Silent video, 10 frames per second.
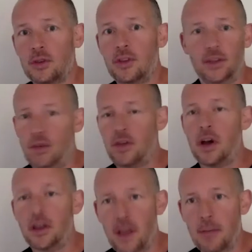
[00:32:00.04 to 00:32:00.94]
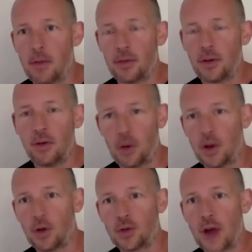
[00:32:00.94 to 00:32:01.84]
it's a 30-day monthly rolling
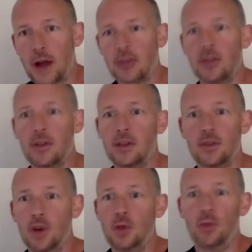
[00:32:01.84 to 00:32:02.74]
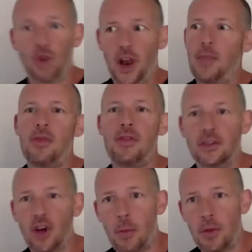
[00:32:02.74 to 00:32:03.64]
contract and there's no lengthy
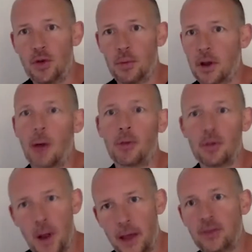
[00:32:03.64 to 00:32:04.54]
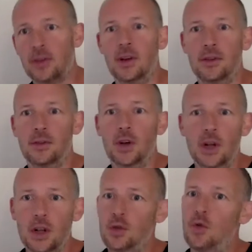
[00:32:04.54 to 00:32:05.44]
time that you can become complacent and
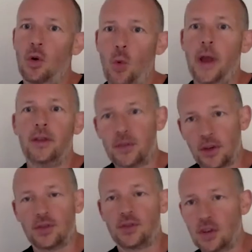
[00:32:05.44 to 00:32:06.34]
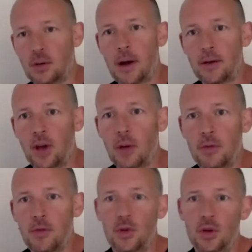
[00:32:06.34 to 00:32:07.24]
you've got to wait such and such an amount of time
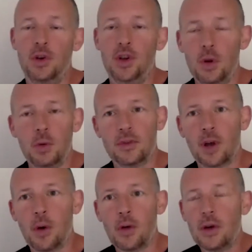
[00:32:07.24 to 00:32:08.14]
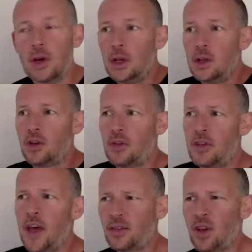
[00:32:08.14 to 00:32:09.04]
before you renew and so on. So I think
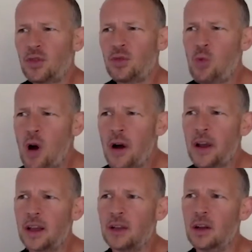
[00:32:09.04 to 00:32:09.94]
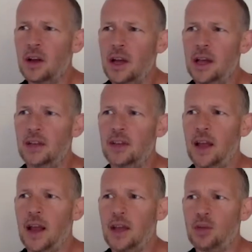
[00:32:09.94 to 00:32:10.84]
that does work in a day and
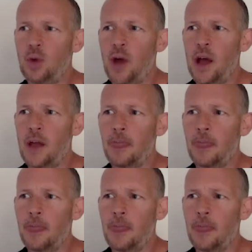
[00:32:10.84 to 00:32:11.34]
age where